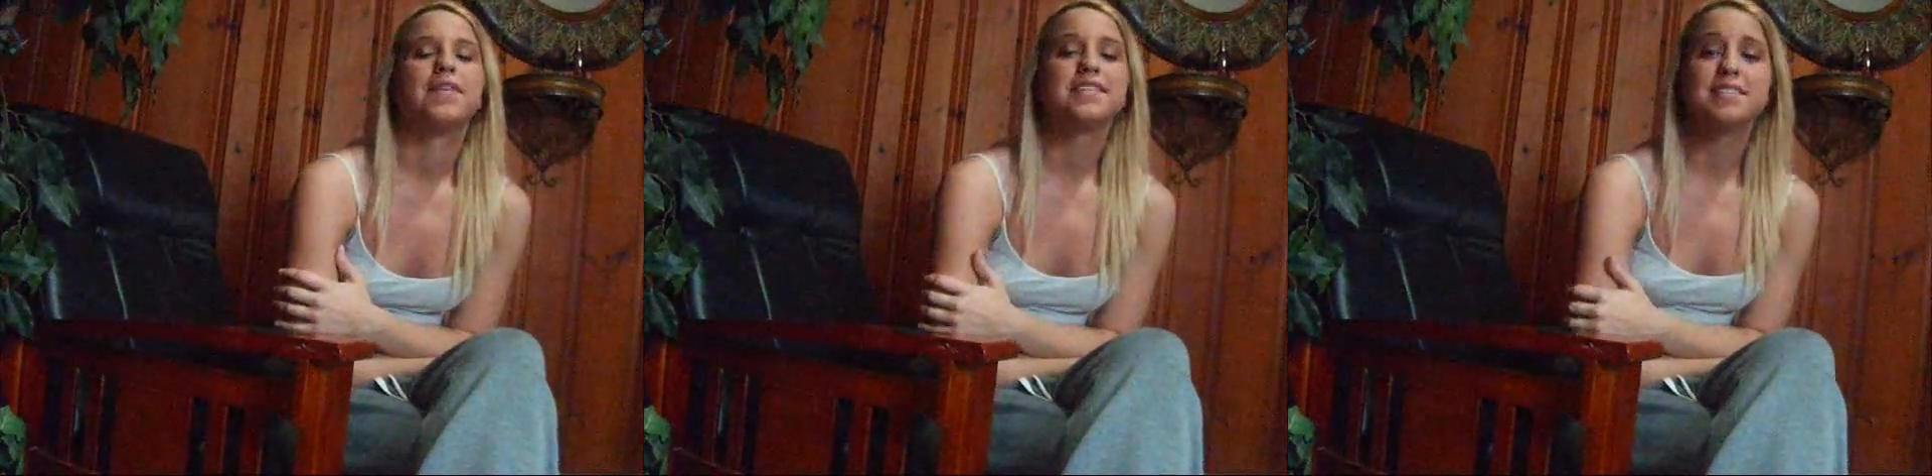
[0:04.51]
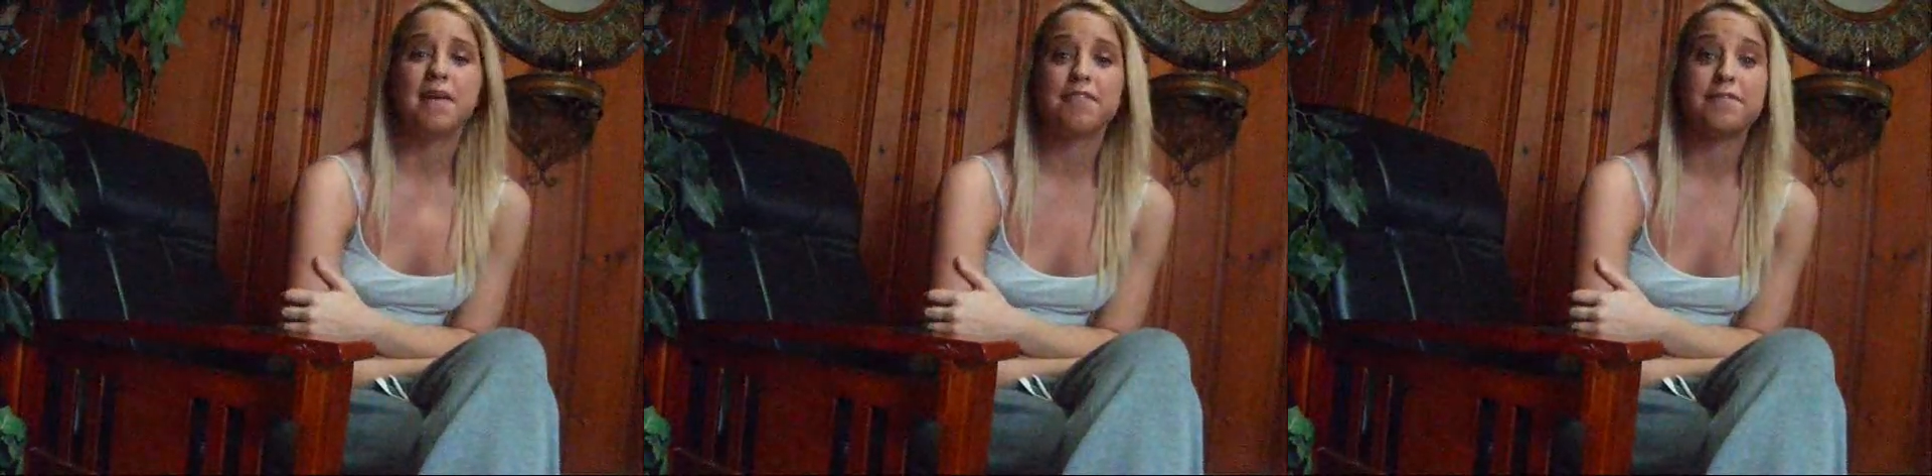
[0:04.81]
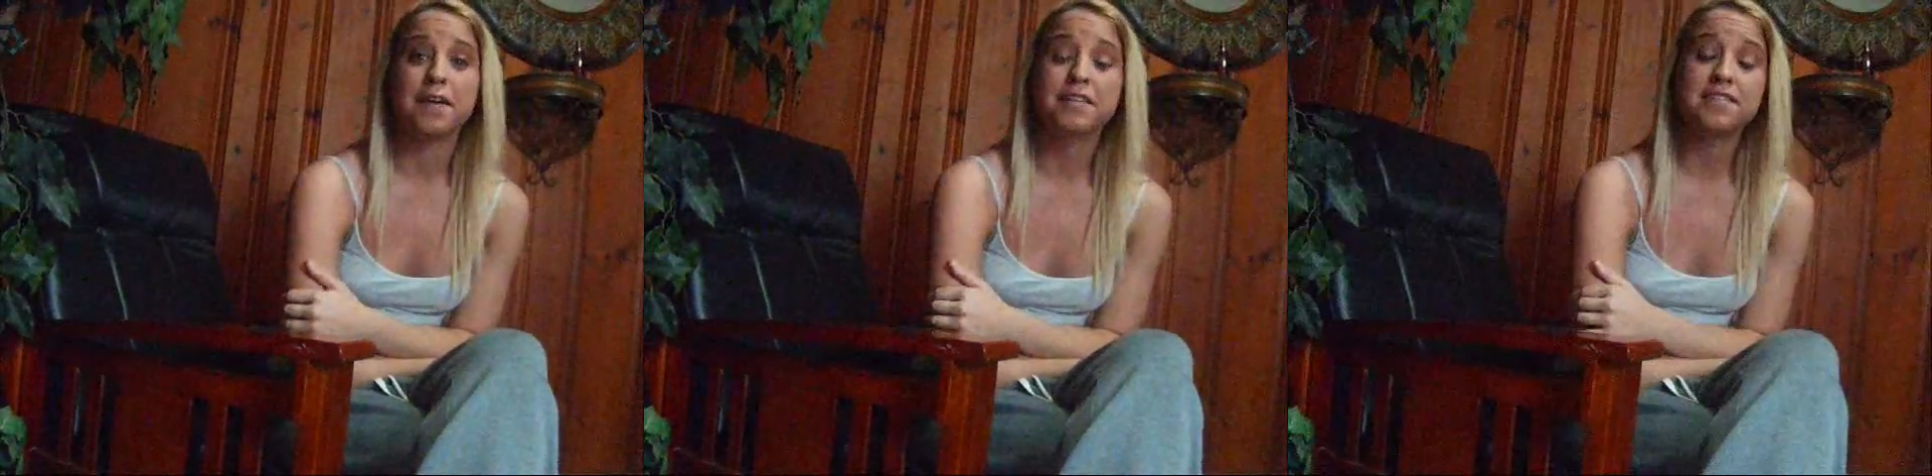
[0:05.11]
This is my
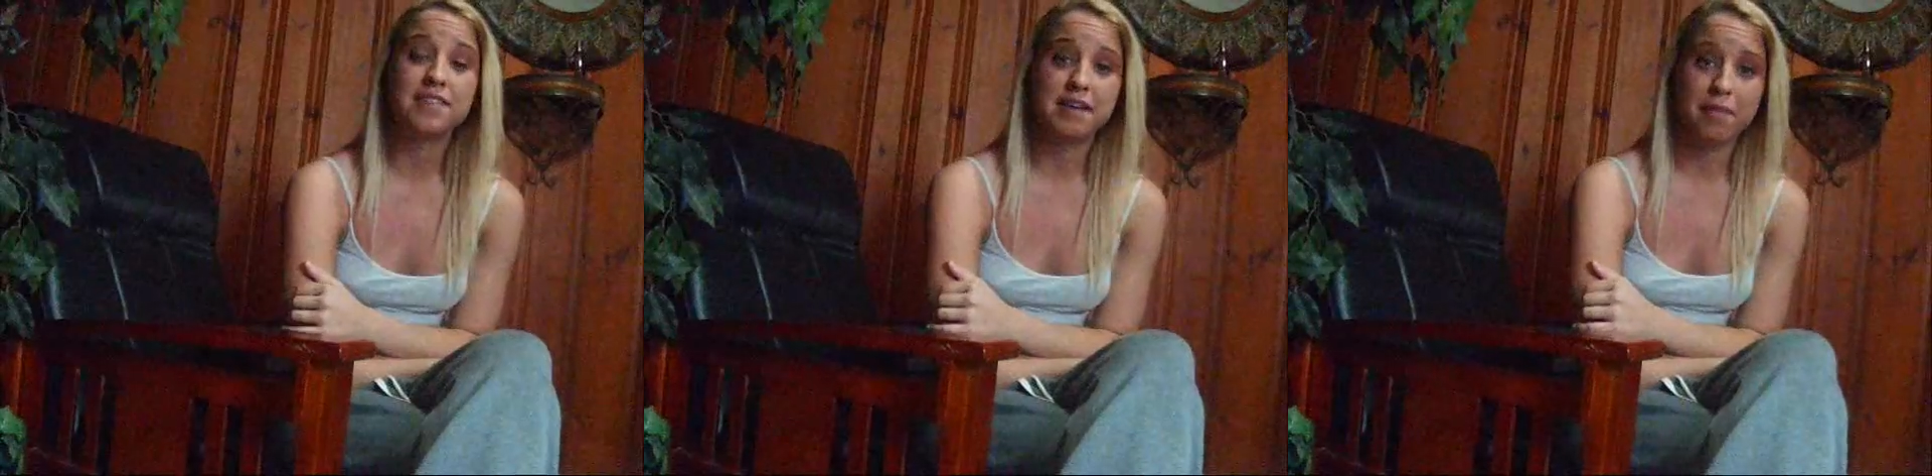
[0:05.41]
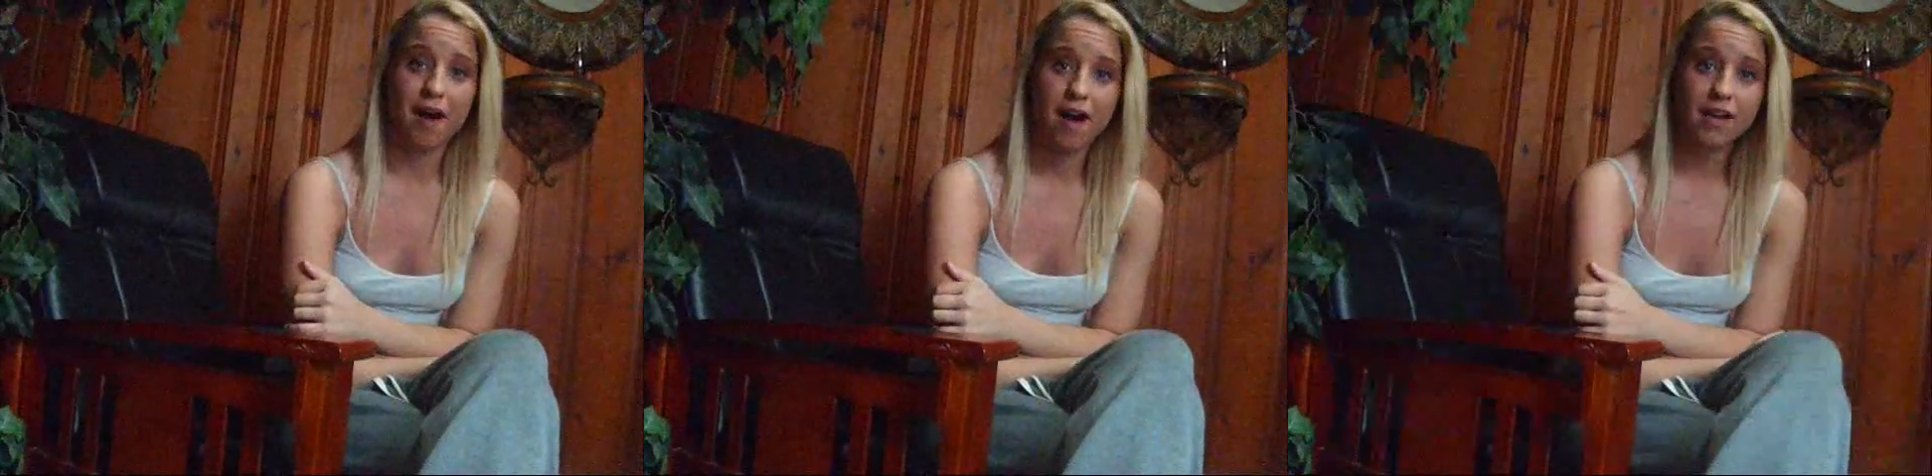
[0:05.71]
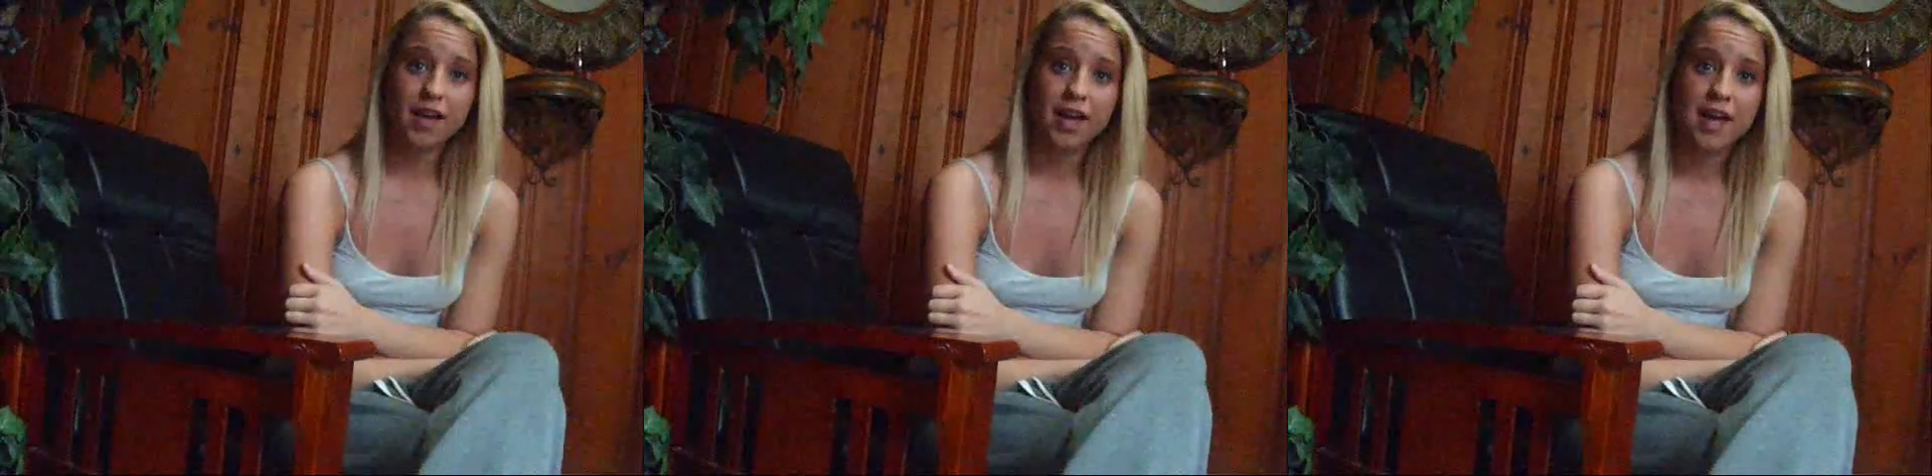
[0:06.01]
first vblog.